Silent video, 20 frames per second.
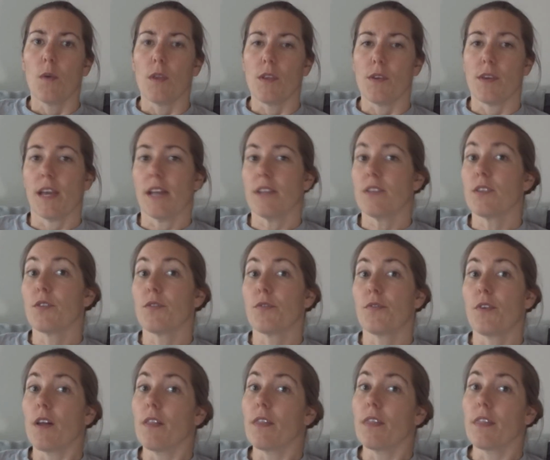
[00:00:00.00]
When you get to the
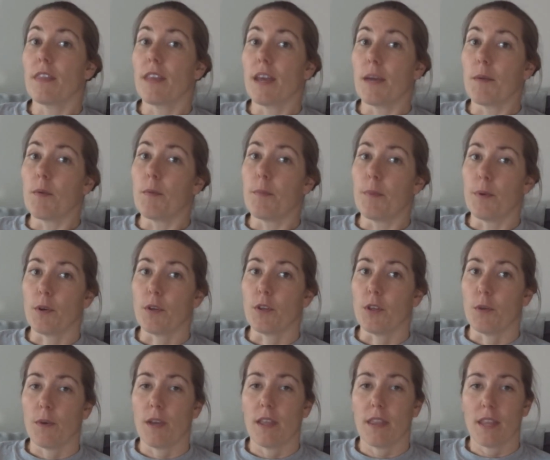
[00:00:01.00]
front they will
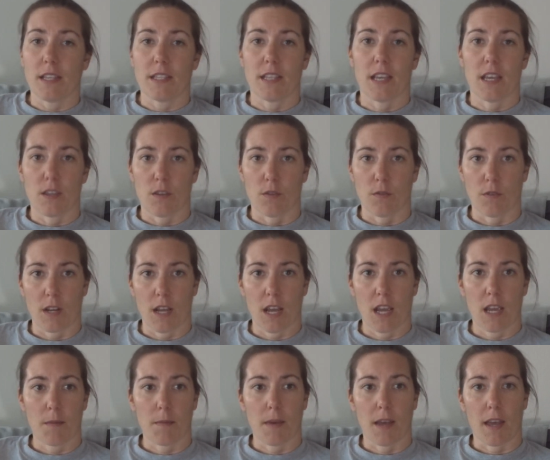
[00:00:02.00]
book you in, they take your
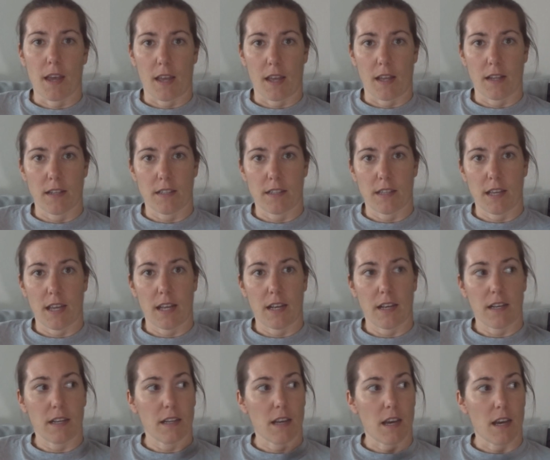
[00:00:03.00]
name and
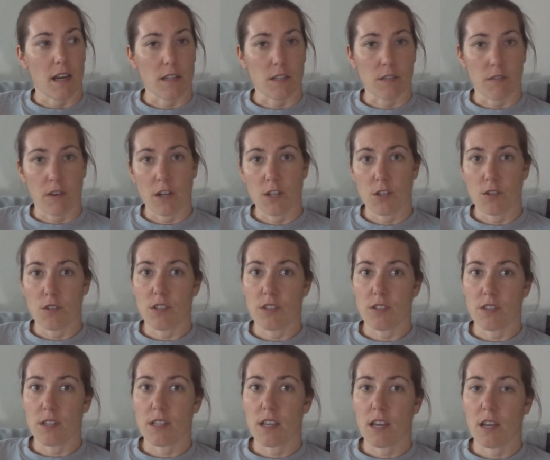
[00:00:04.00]
then direct you to
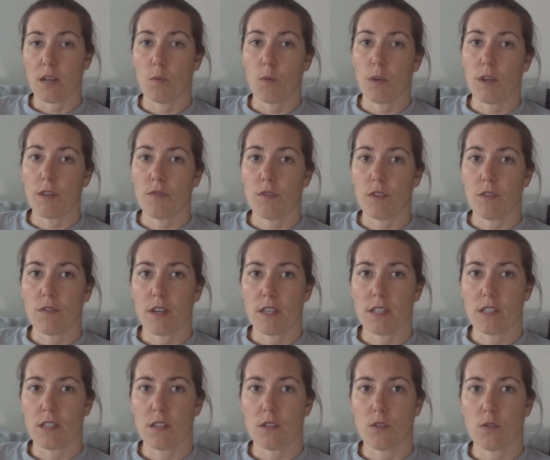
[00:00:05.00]
sit down and wait for the
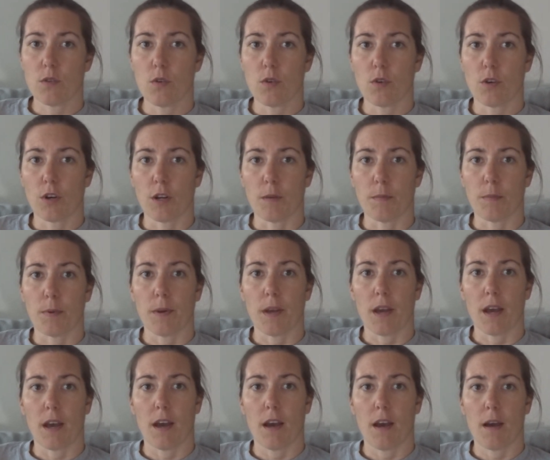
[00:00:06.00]
rest of the tour group.
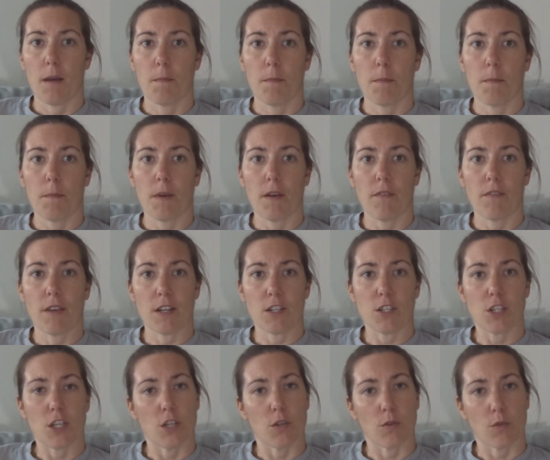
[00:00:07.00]

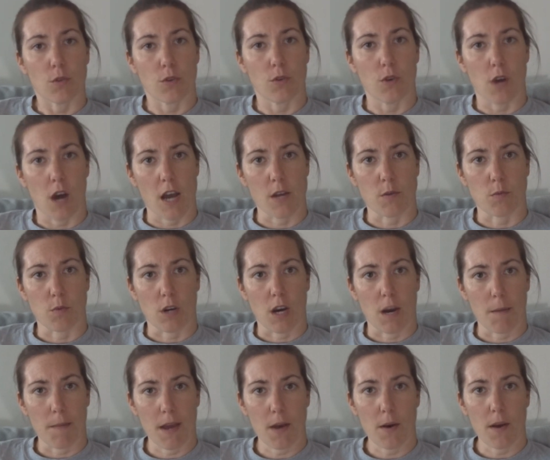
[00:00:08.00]
Eventually your tour guide will
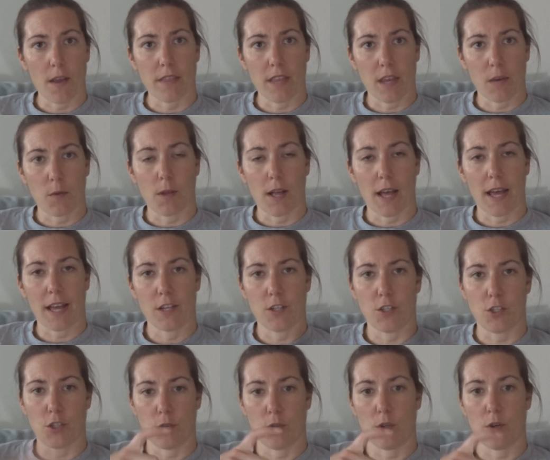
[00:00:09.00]
come out and they will
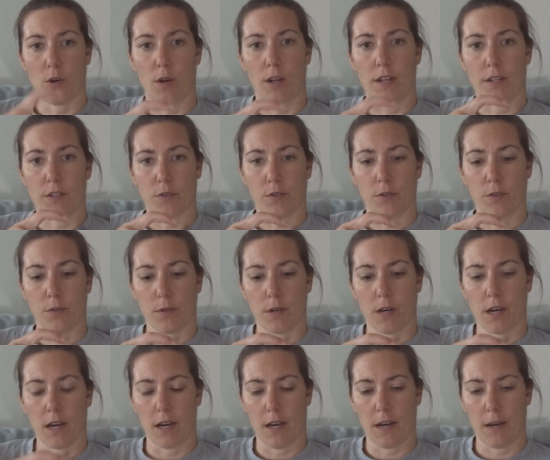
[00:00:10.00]
hand you your little,
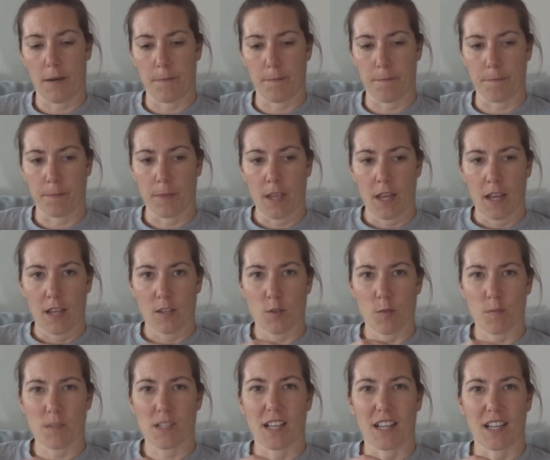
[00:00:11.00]
it's
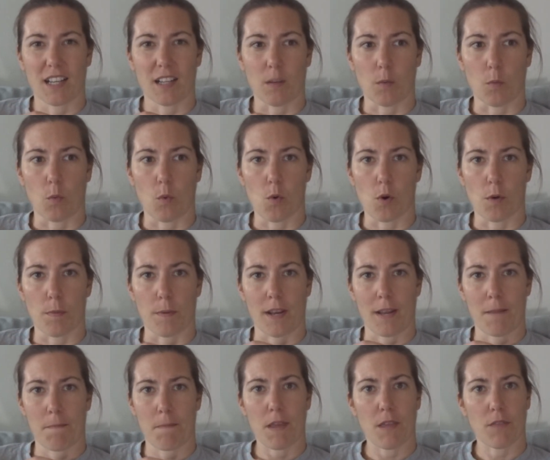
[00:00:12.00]
almost like a little
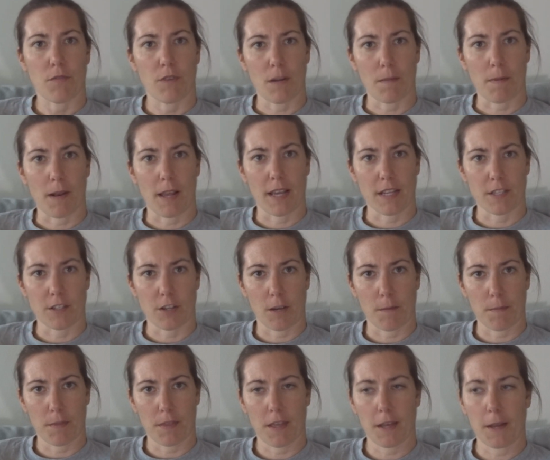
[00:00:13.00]
Walkman MP3 player
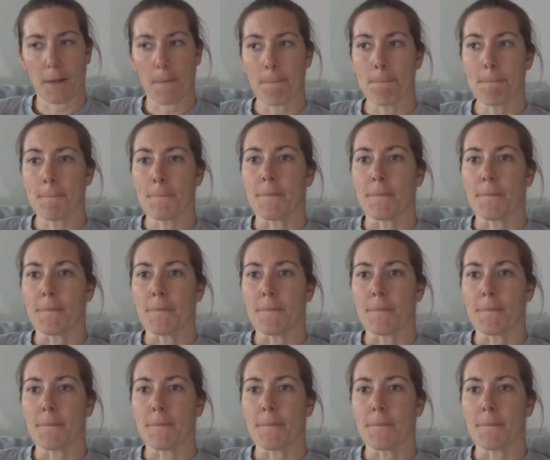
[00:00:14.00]
type thing,